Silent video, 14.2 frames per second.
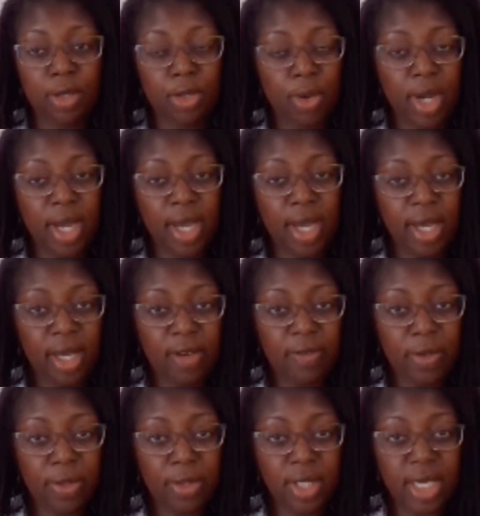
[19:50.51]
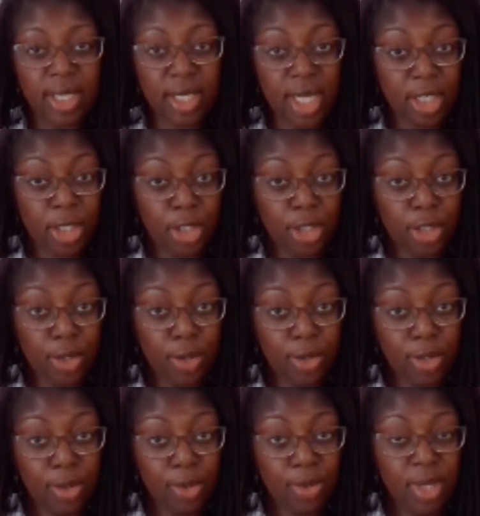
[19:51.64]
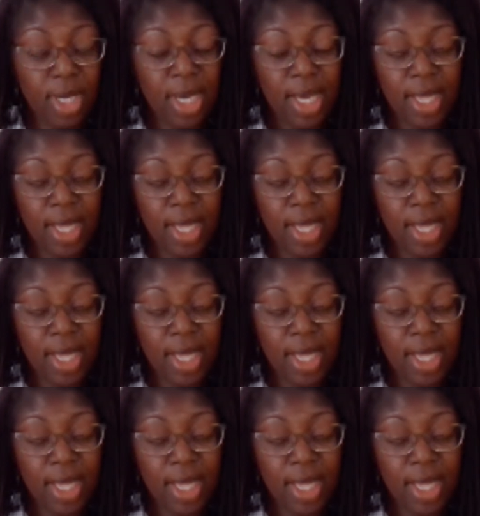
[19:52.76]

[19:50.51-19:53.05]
Try any of those things that I just showed you.